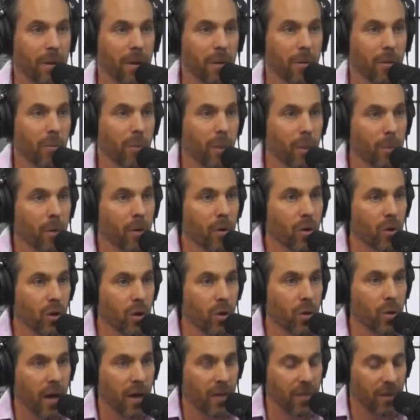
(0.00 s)
I remember
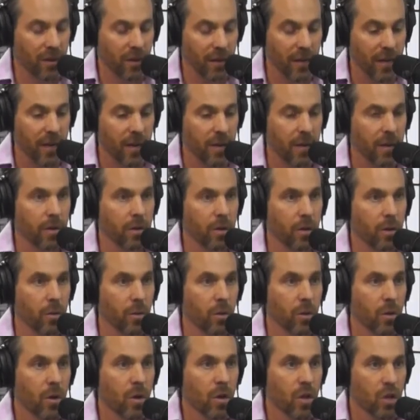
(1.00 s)
you had the lead and
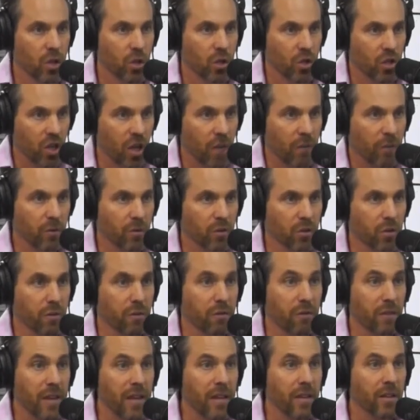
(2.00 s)
you shuffled your
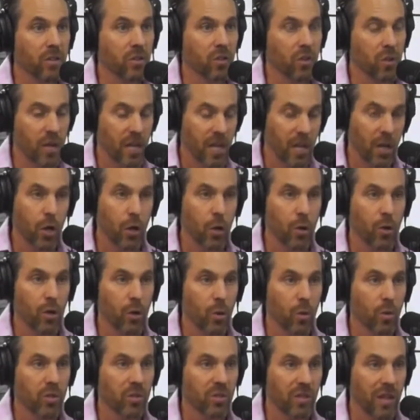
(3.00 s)
feet so he knew
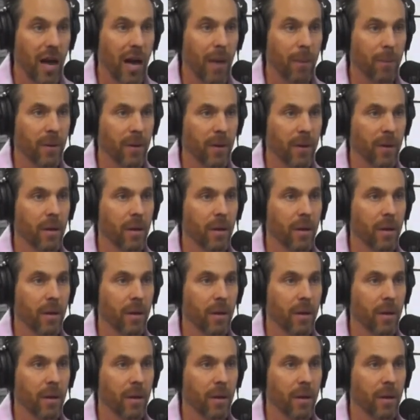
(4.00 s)
you were stopping.